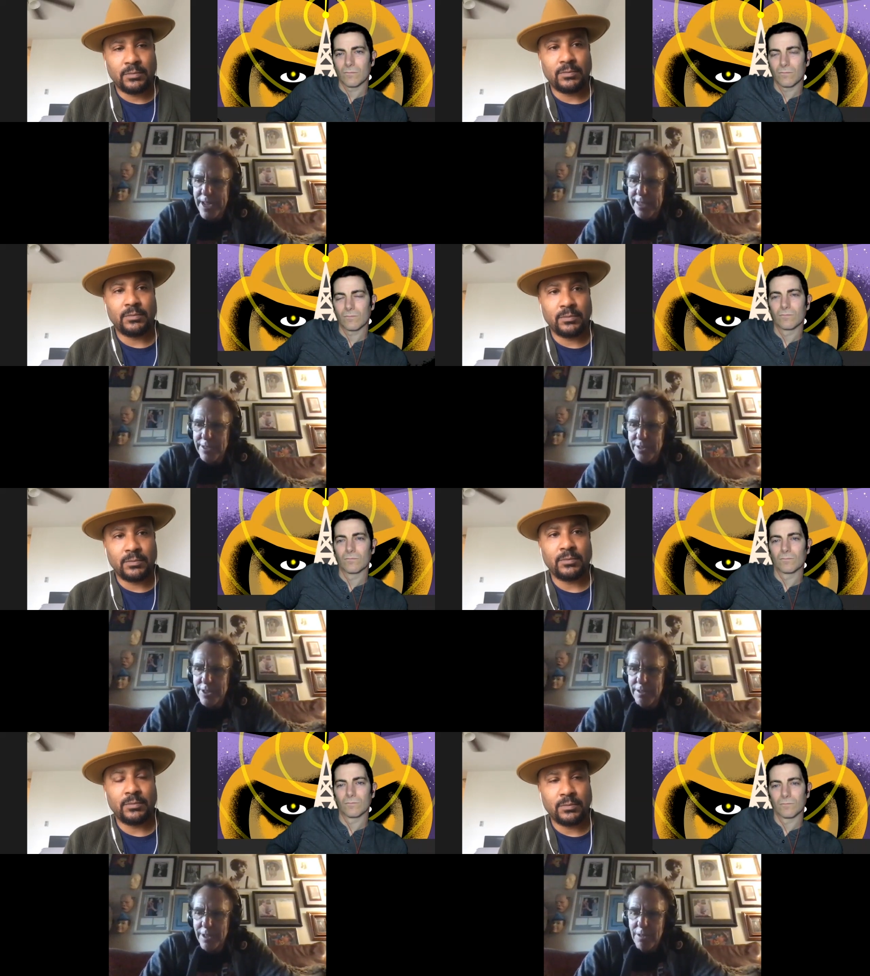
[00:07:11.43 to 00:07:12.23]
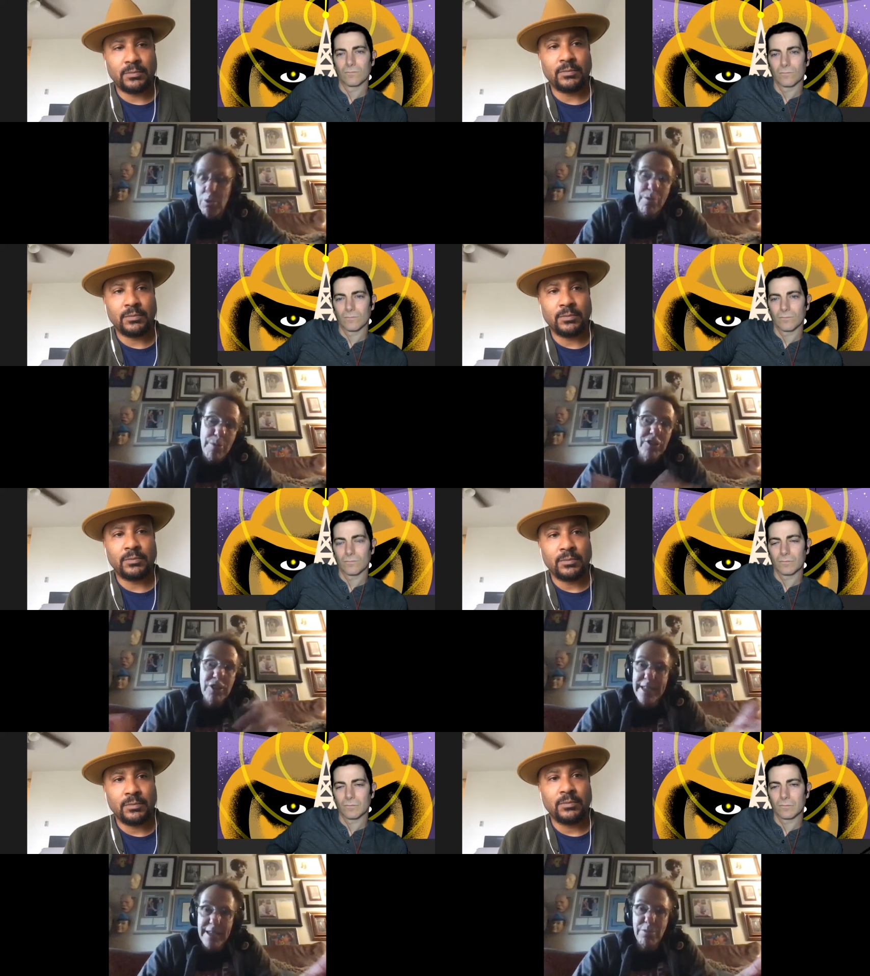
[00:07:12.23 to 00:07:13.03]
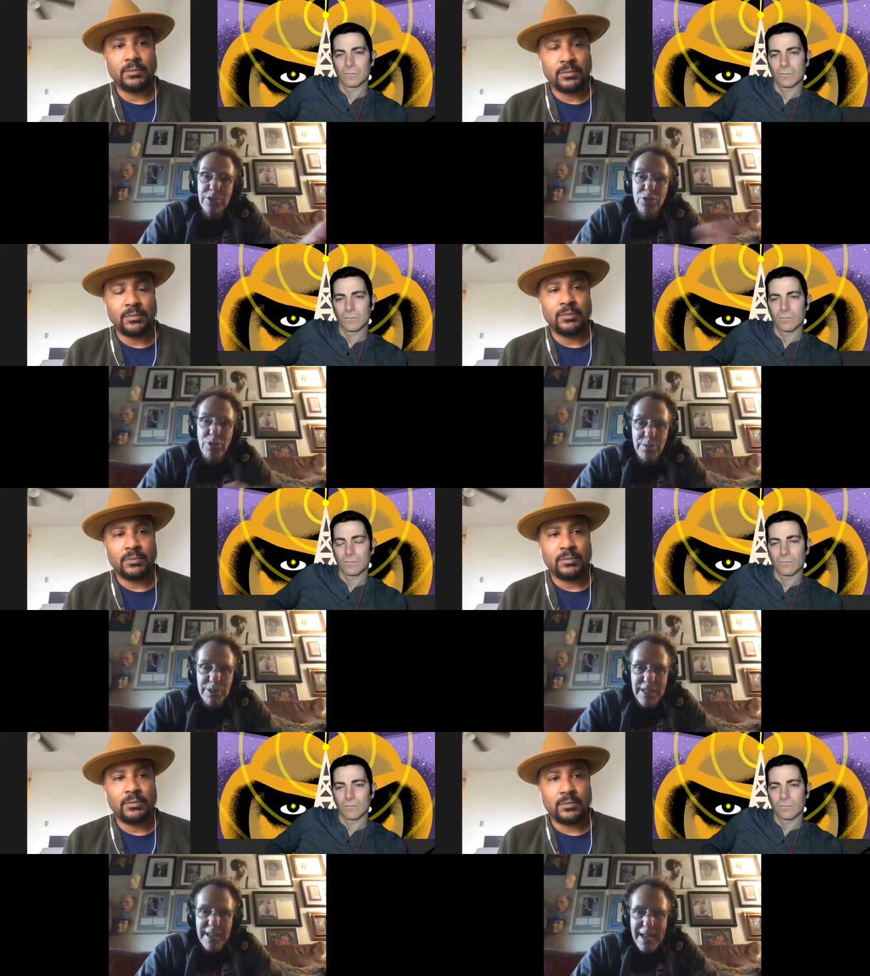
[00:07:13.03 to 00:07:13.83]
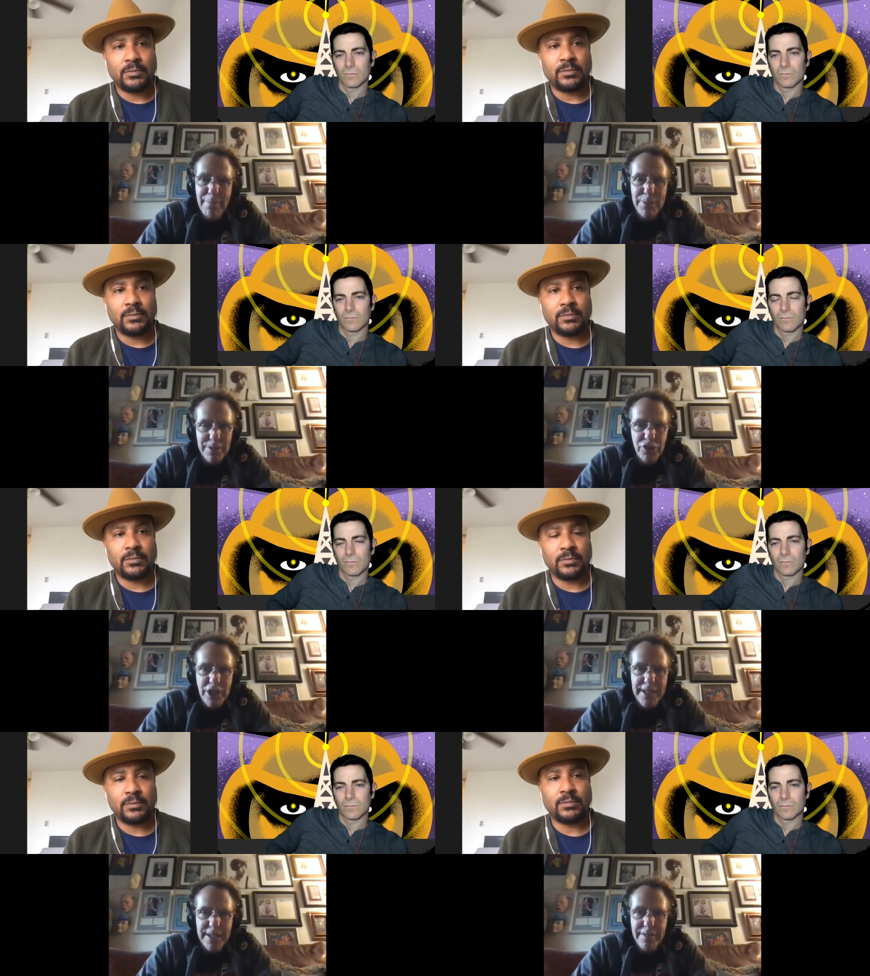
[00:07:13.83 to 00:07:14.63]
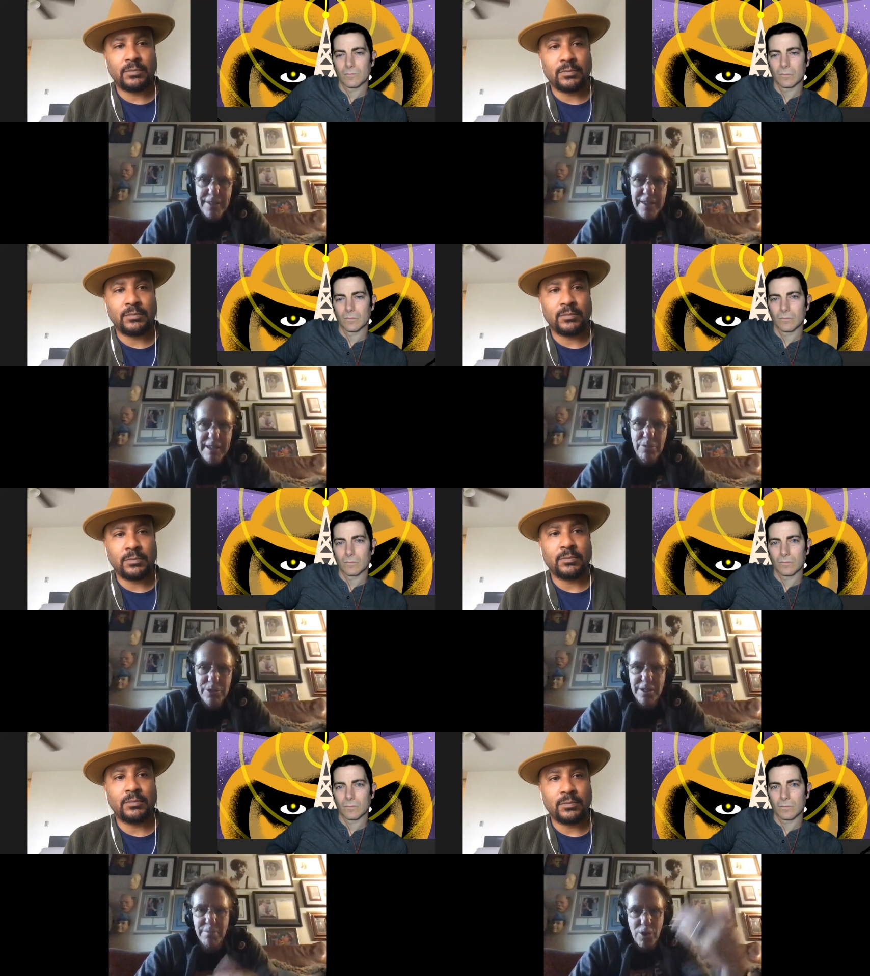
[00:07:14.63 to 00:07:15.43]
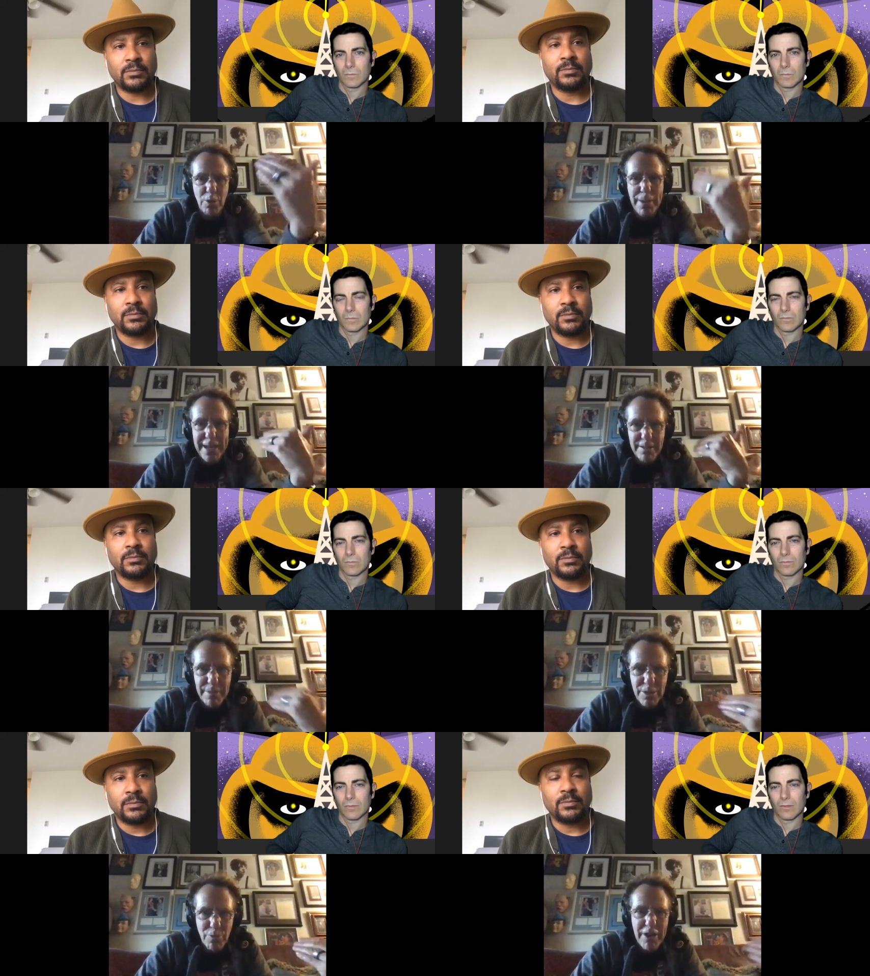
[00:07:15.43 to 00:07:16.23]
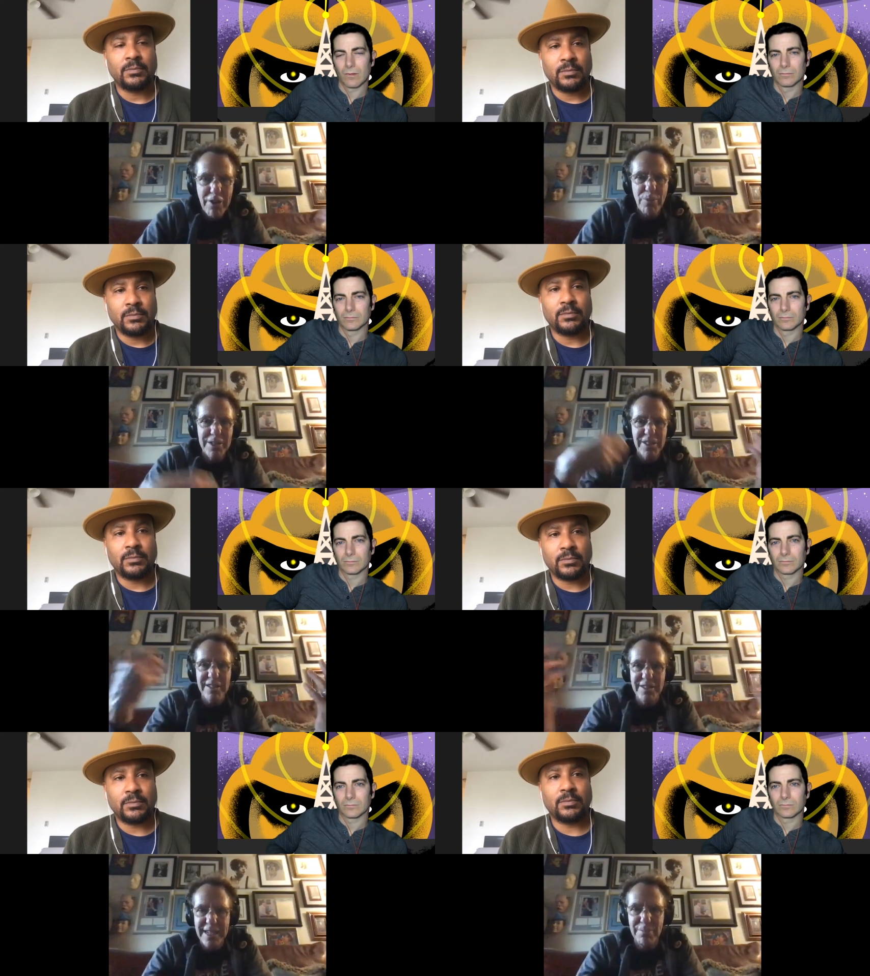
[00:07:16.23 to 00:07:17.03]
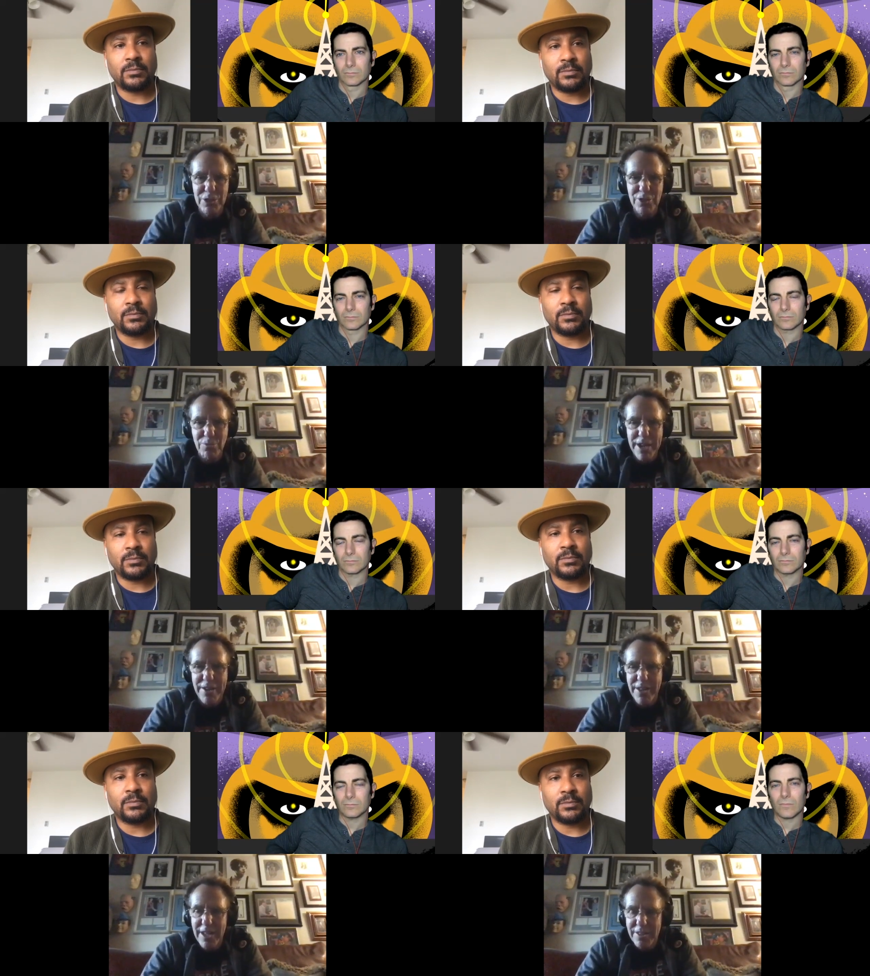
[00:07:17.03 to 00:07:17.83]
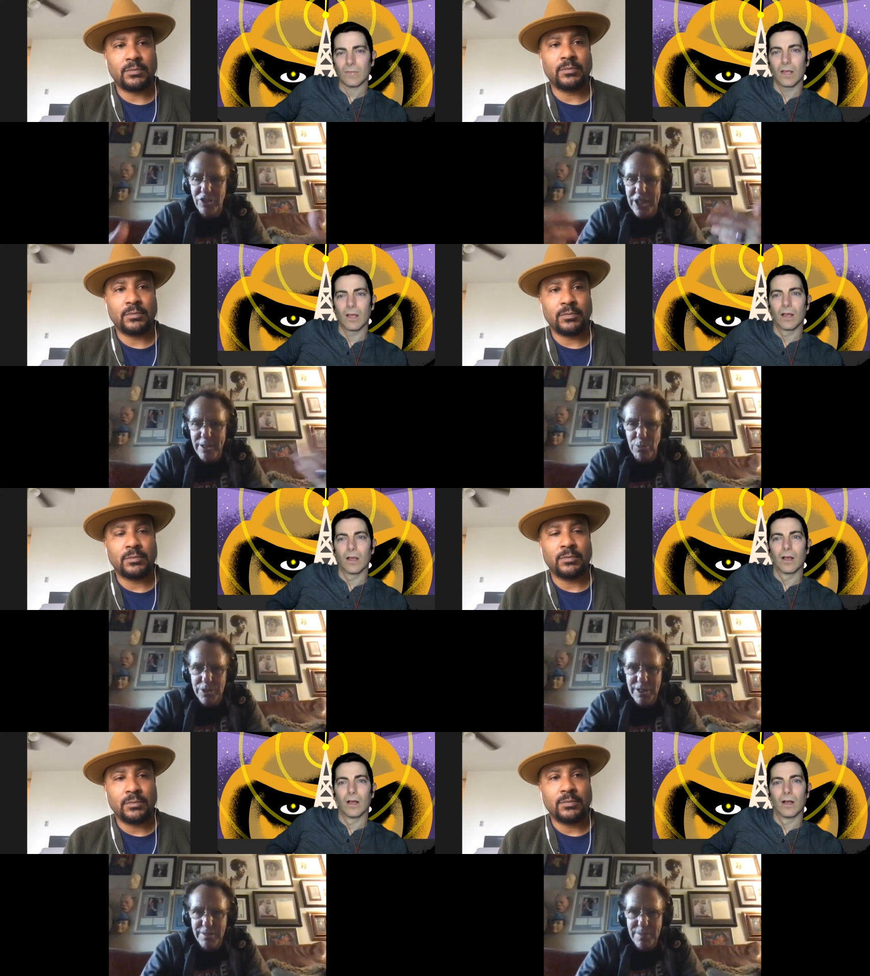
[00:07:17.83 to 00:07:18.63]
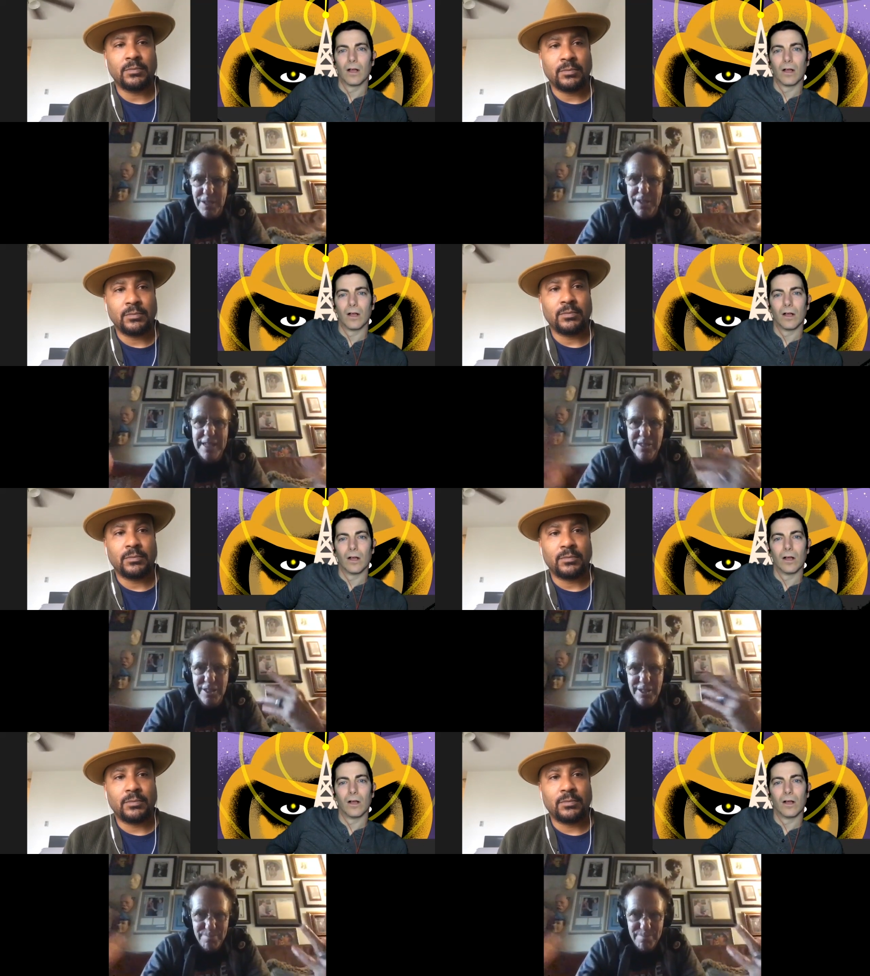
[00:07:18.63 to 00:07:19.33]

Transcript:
Speaker 1: And uh, well, originally it was a story that was going to happen to Jake that he was going to go back and be the writer because they had established that right that Jake was a, a nascent,